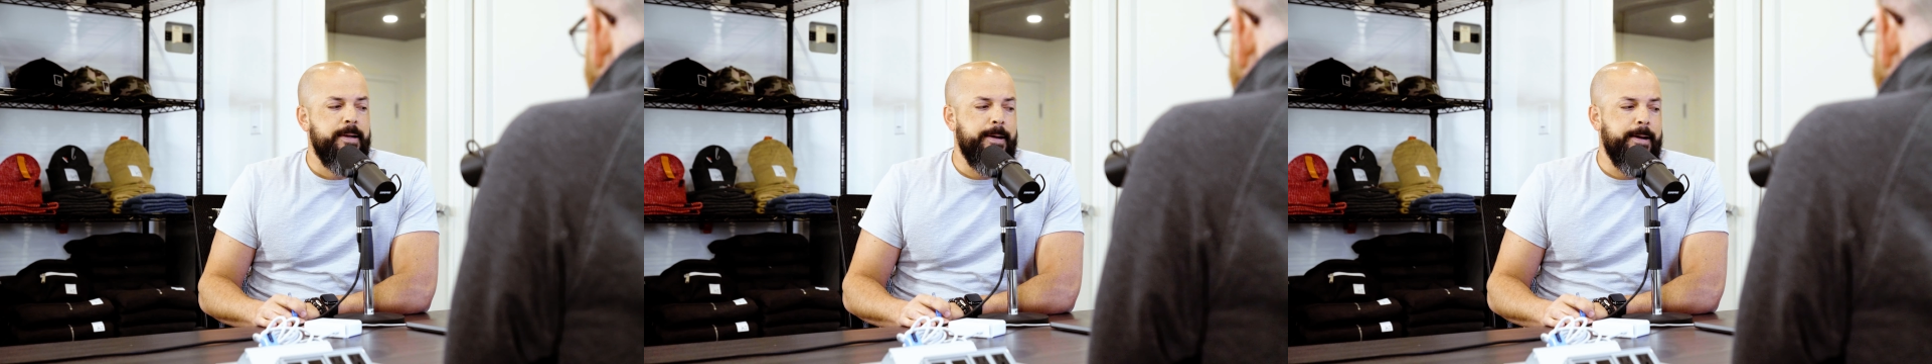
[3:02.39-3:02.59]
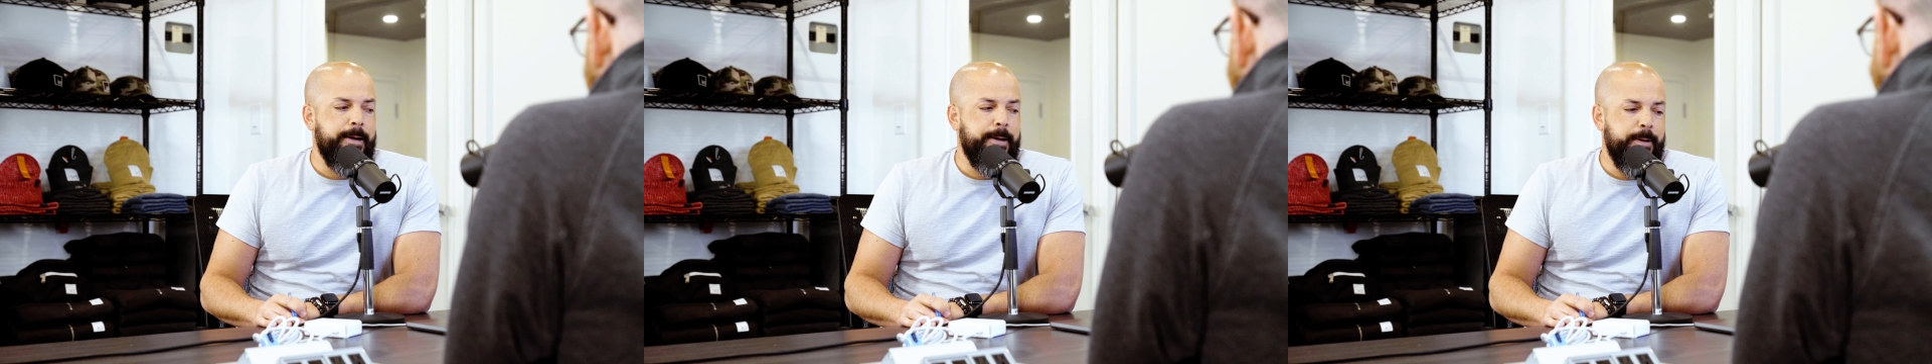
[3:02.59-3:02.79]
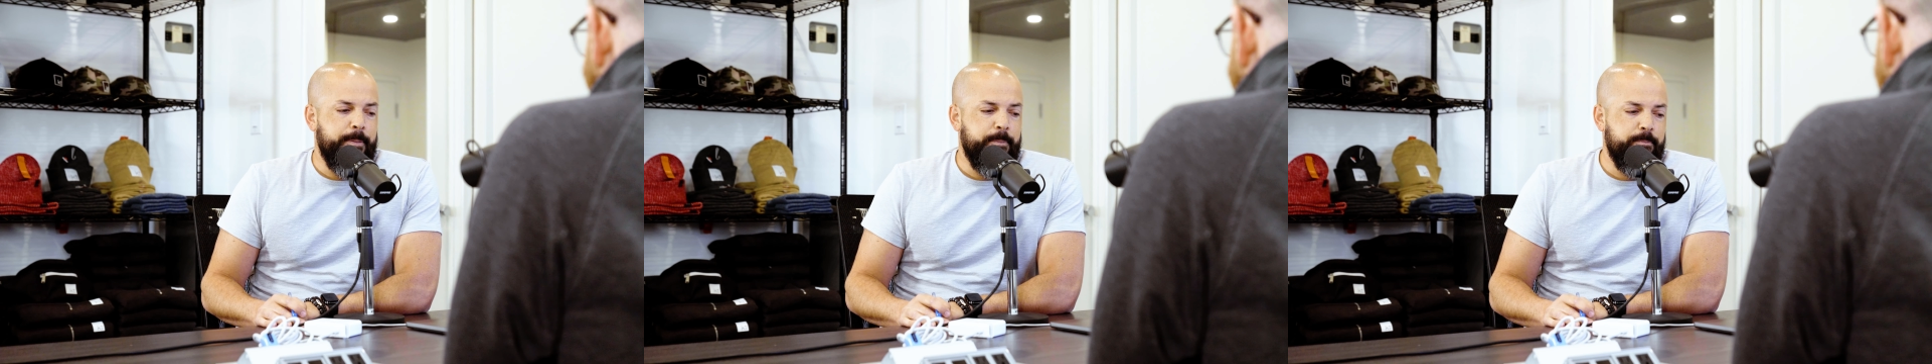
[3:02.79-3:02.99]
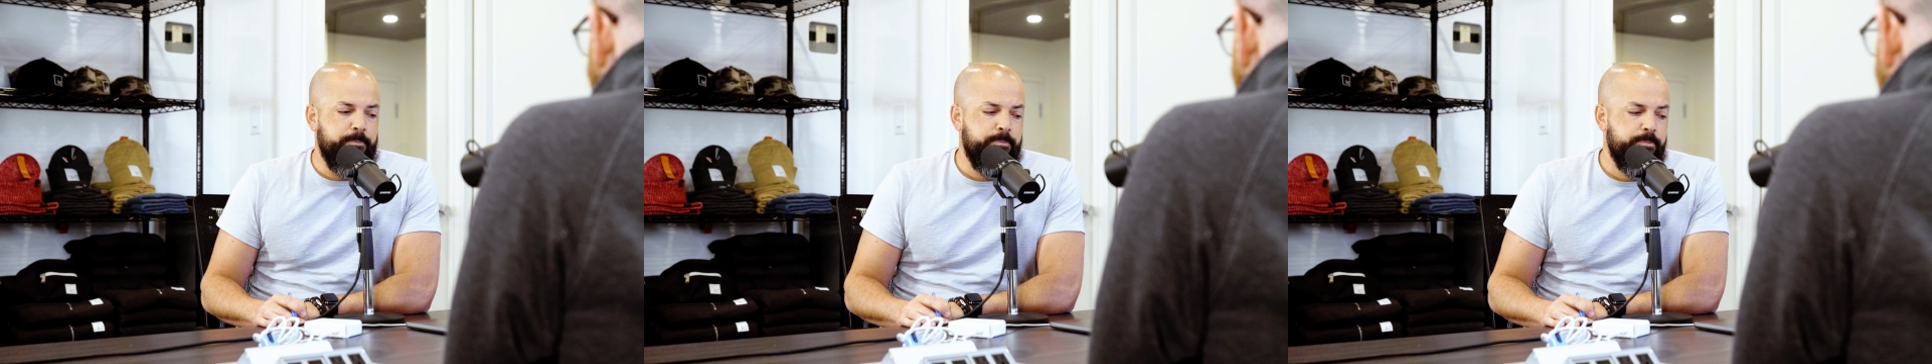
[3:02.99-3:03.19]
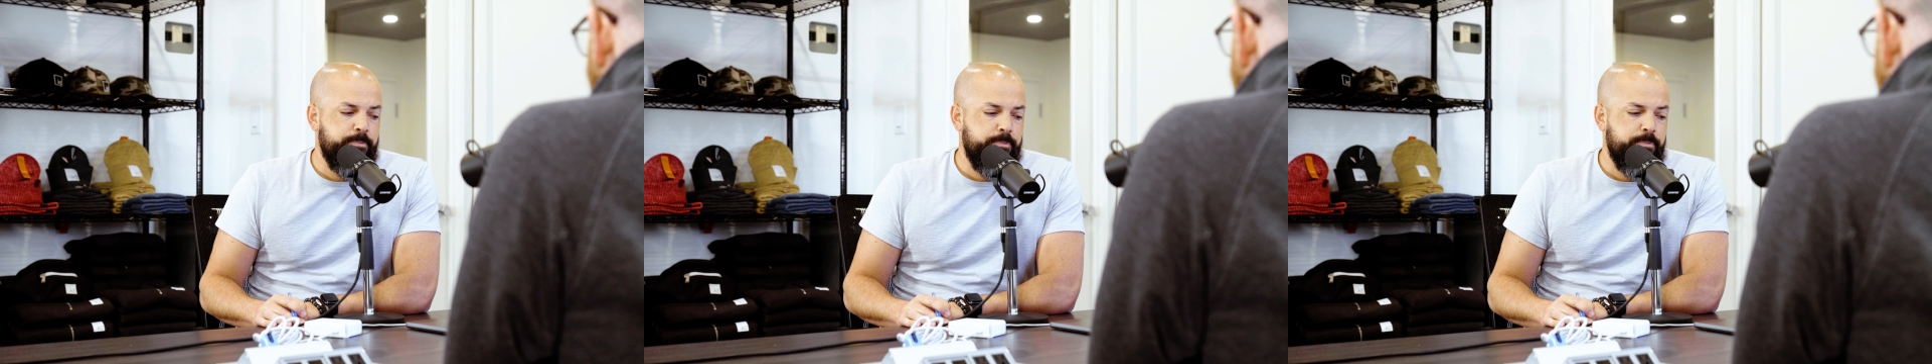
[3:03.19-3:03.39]
So
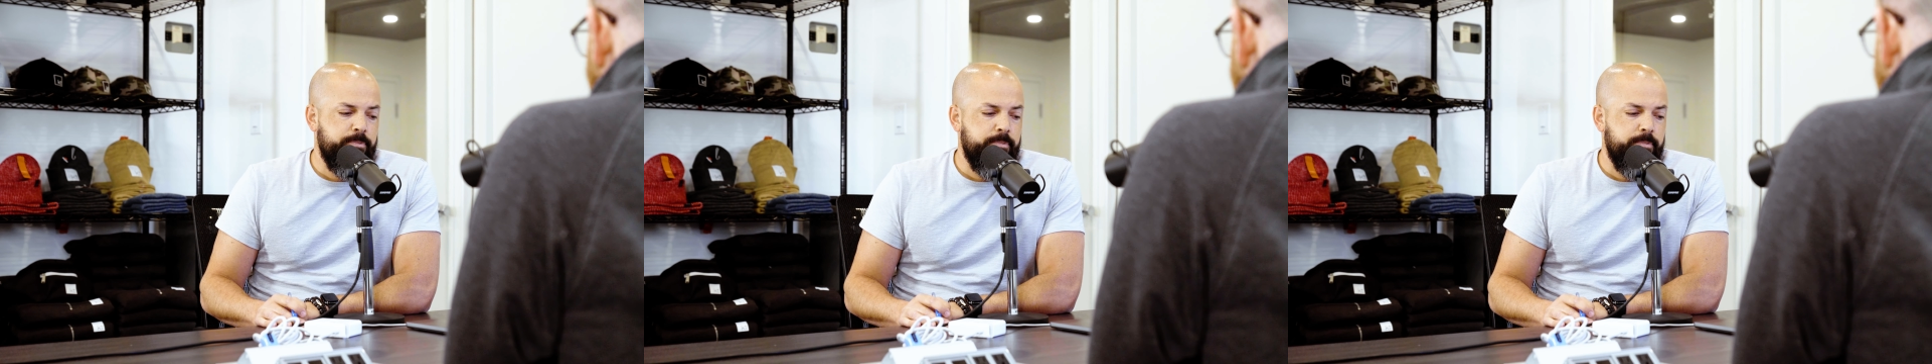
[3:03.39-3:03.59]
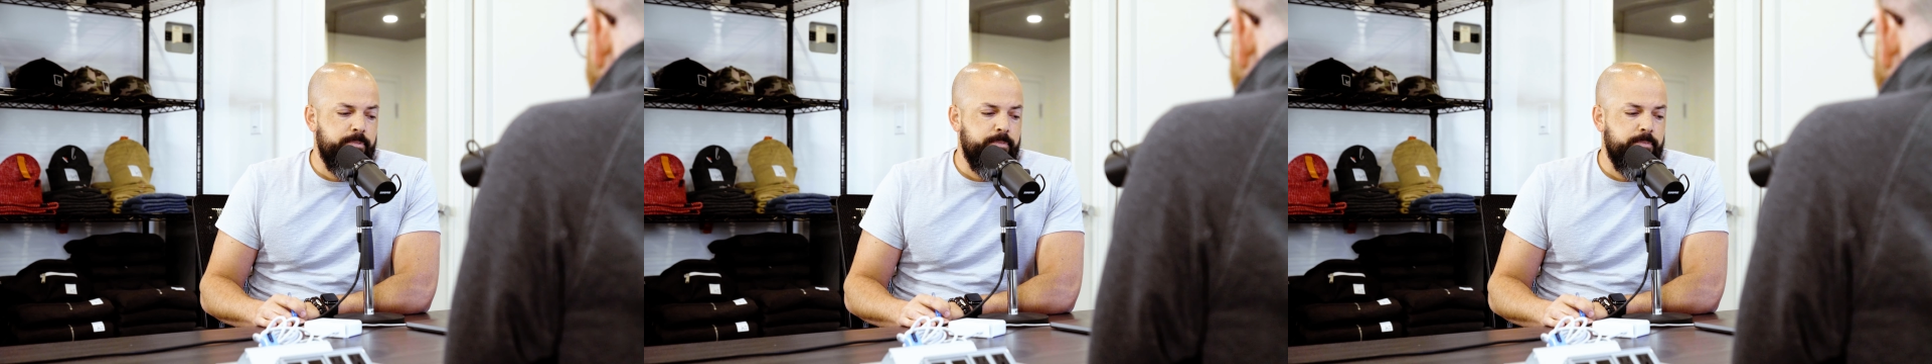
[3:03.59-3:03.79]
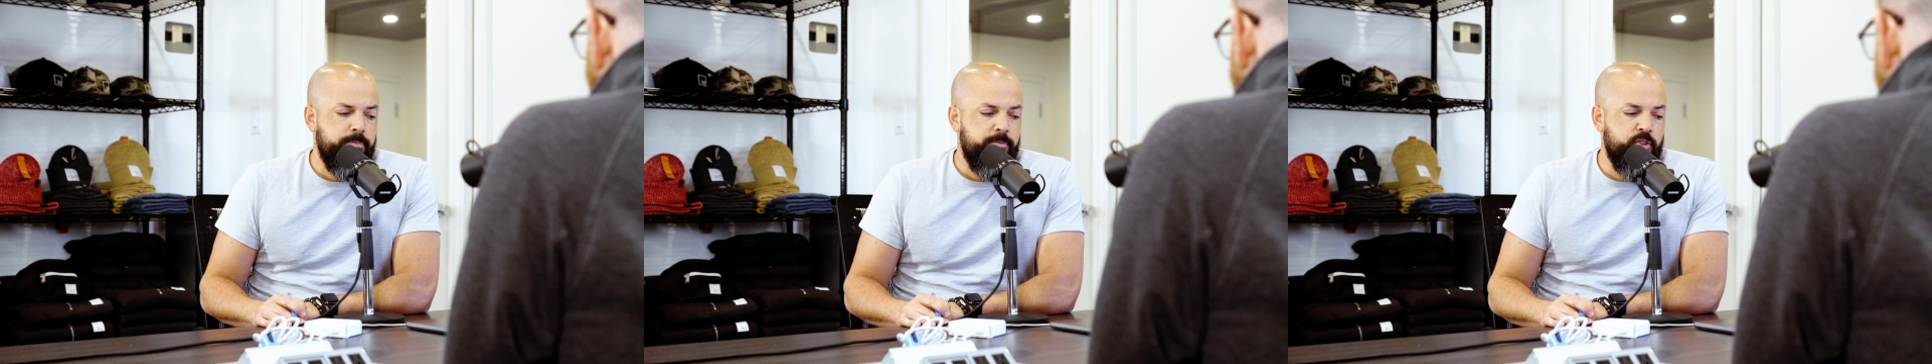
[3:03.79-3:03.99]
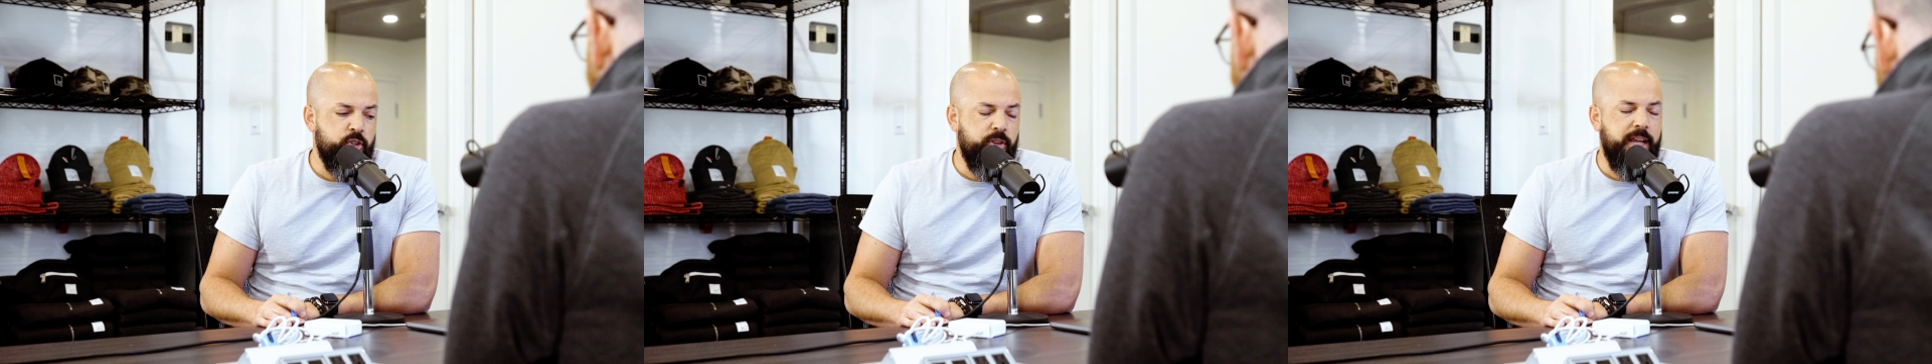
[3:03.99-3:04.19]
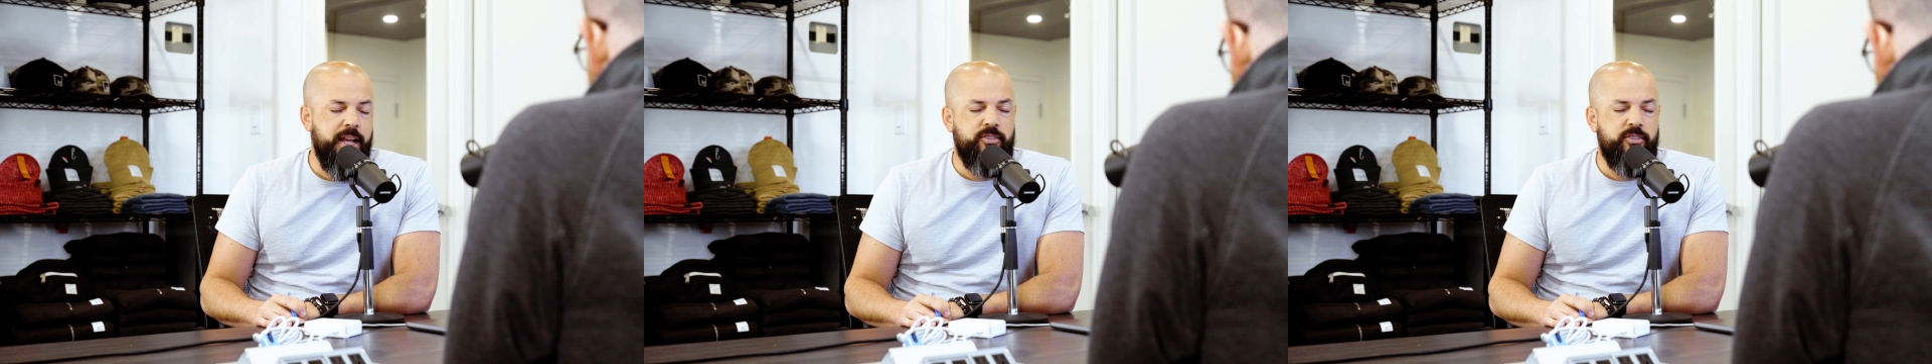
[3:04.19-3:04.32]
the